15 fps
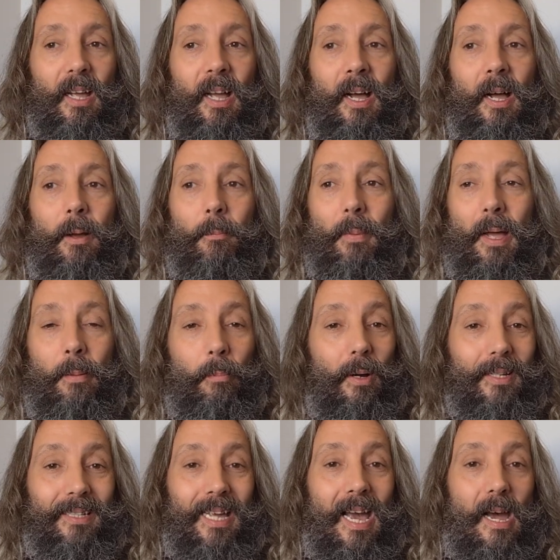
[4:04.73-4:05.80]
And
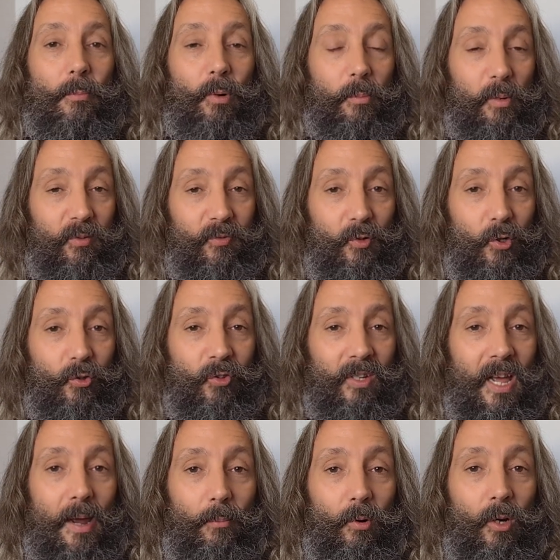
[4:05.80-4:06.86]
my camera, my first
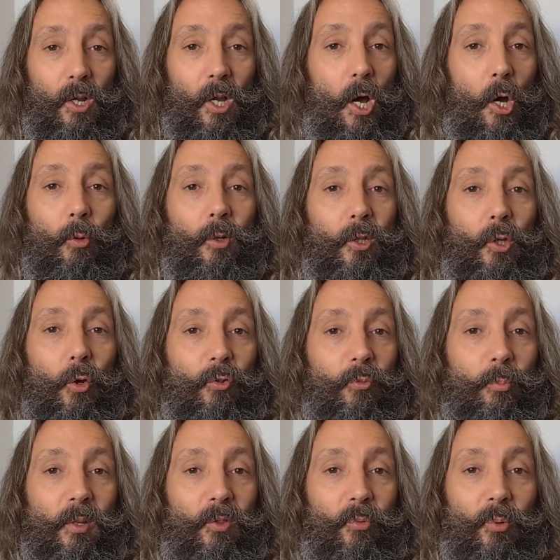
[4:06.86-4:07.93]
camera, only
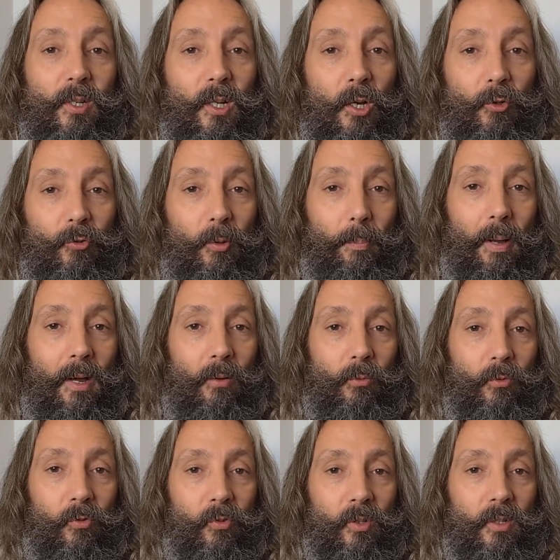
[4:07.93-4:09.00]
cost me
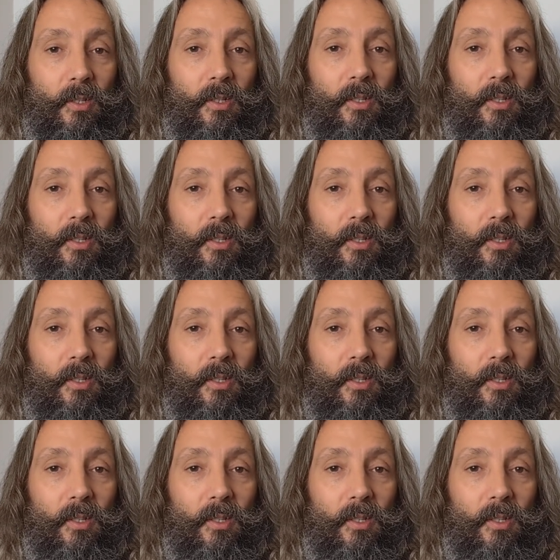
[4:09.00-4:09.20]
£300.